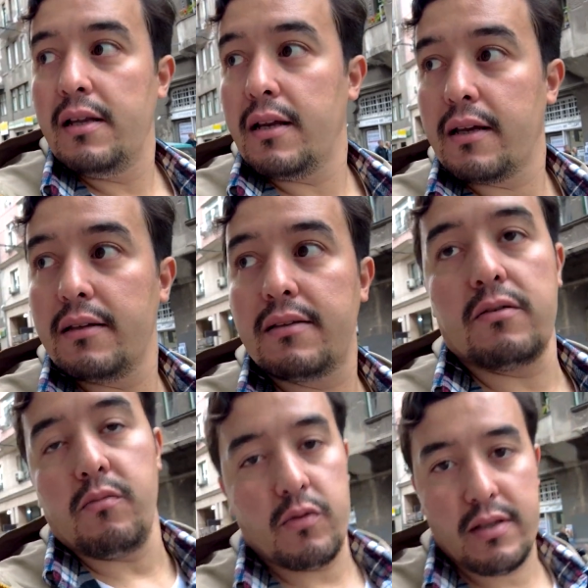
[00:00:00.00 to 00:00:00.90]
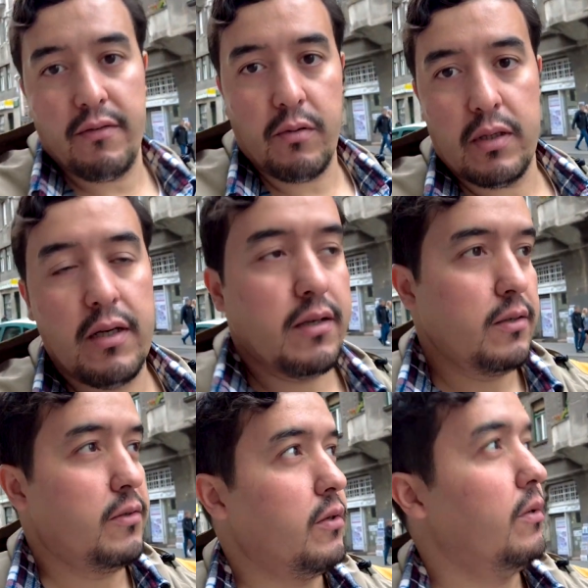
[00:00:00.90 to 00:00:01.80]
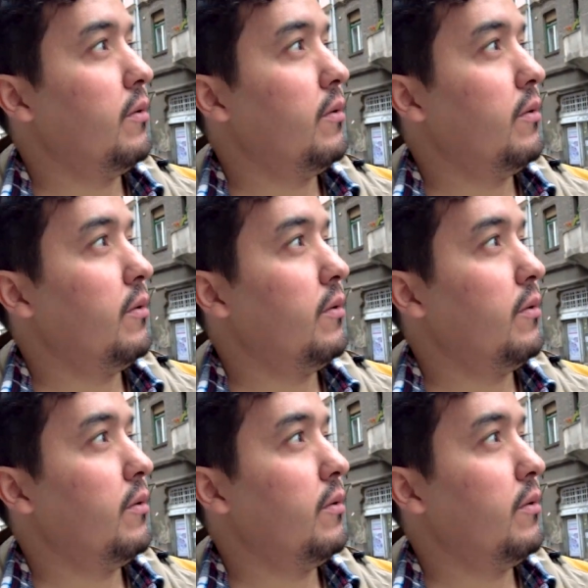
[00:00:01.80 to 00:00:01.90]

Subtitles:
Like, it's almost everywhere. So,